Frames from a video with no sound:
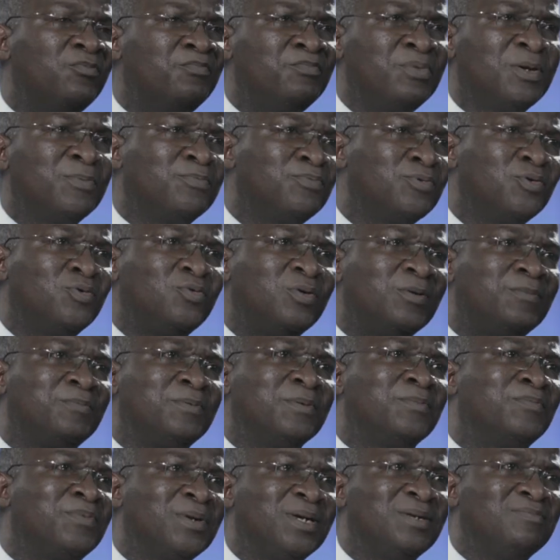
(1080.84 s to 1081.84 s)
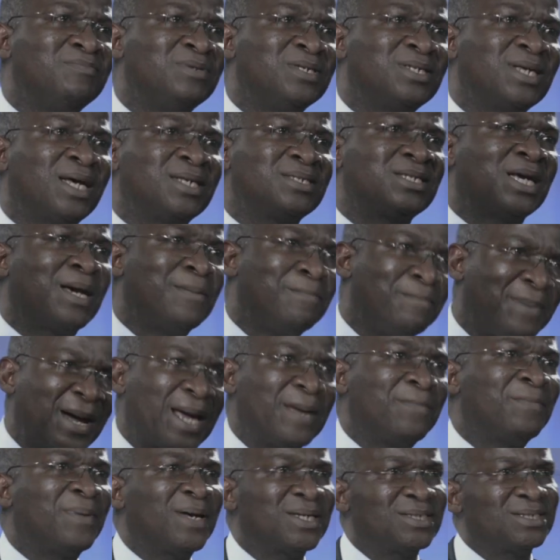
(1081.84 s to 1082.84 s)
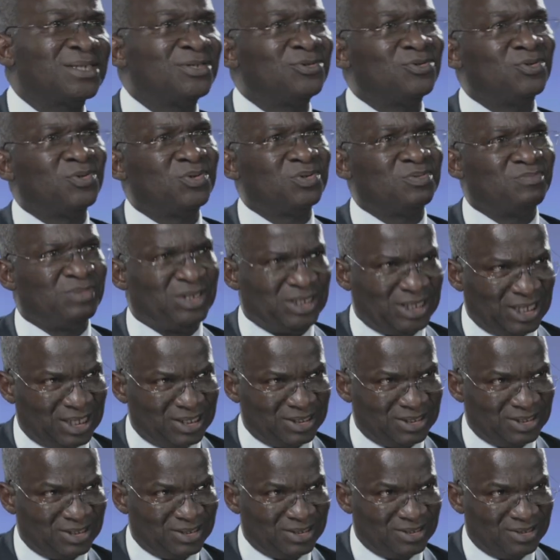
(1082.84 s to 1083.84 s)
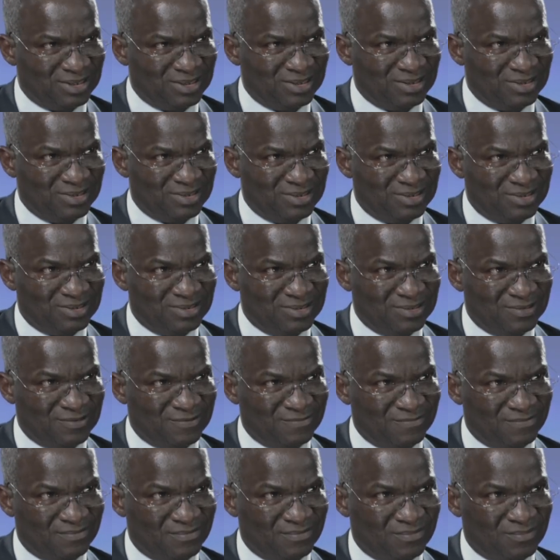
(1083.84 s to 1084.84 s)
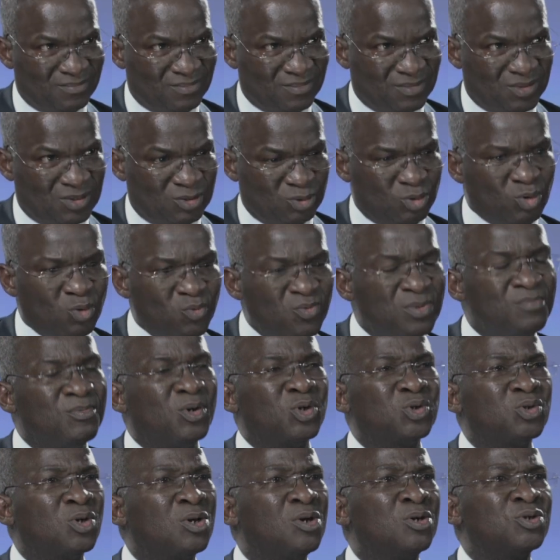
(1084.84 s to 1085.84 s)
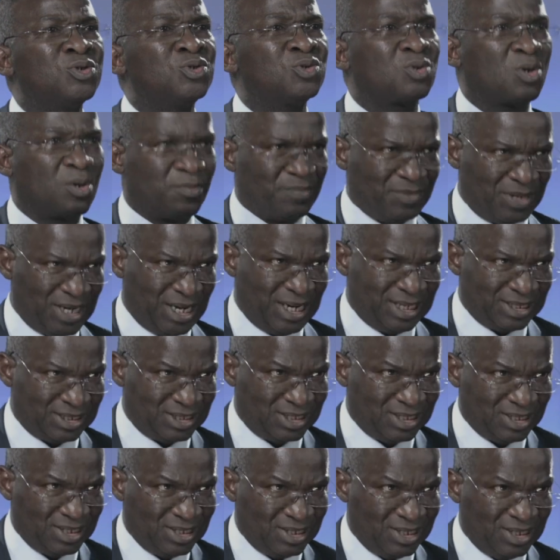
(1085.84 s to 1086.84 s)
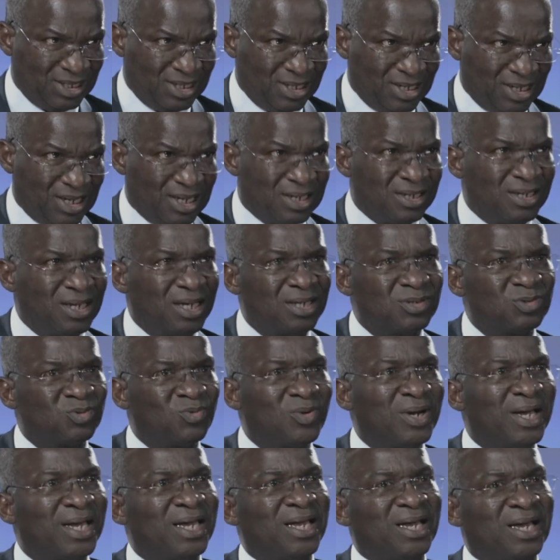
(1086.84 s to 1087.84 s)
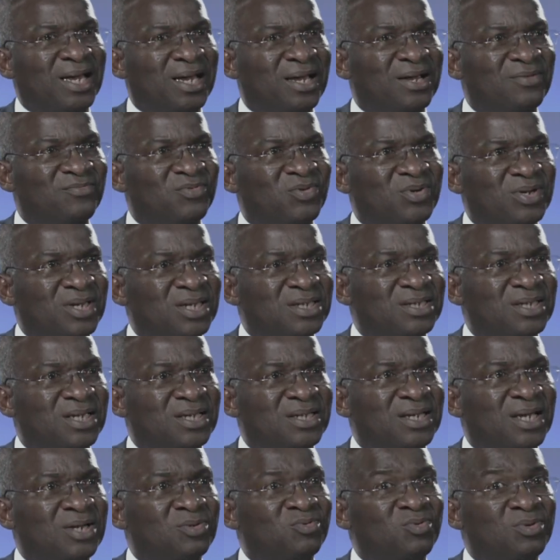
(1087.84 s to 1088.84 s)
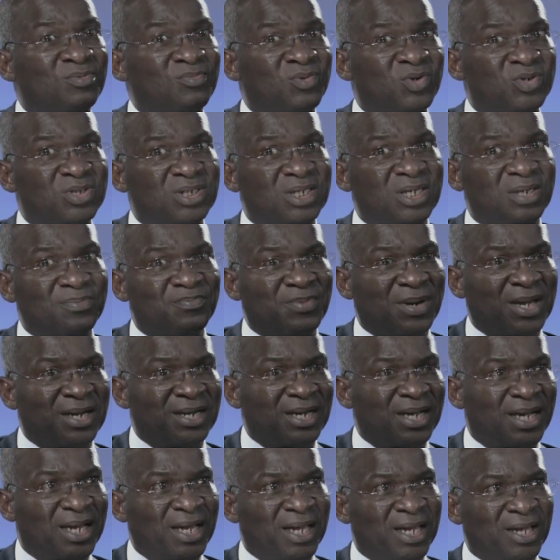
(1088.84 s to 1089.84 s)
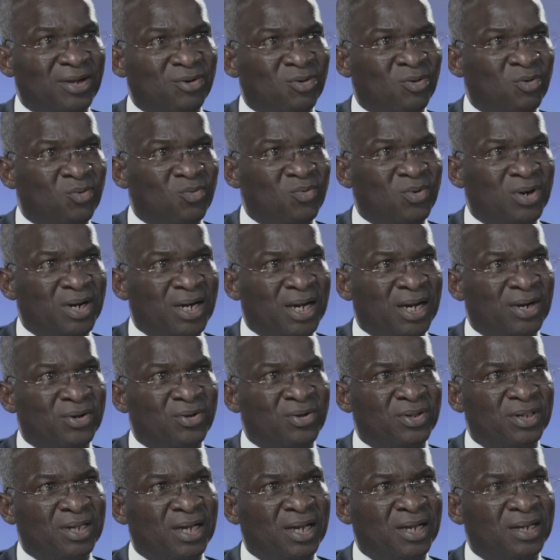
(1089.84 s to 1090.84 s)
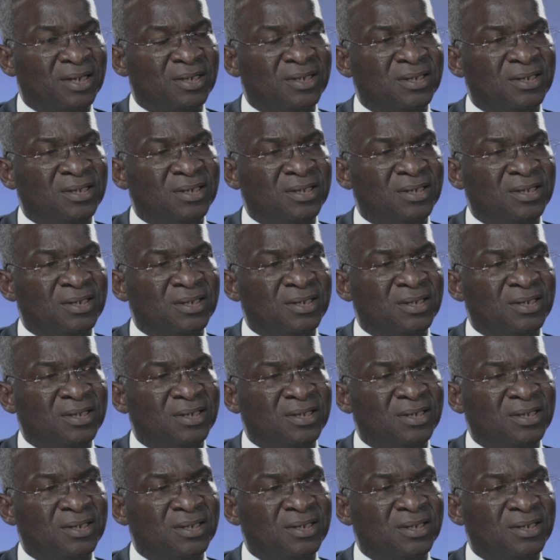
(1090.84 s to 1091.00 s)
people with prepaid meters are bypassing those meters. So we must all stop that. And that's why I advocated that we must keep an eye on one another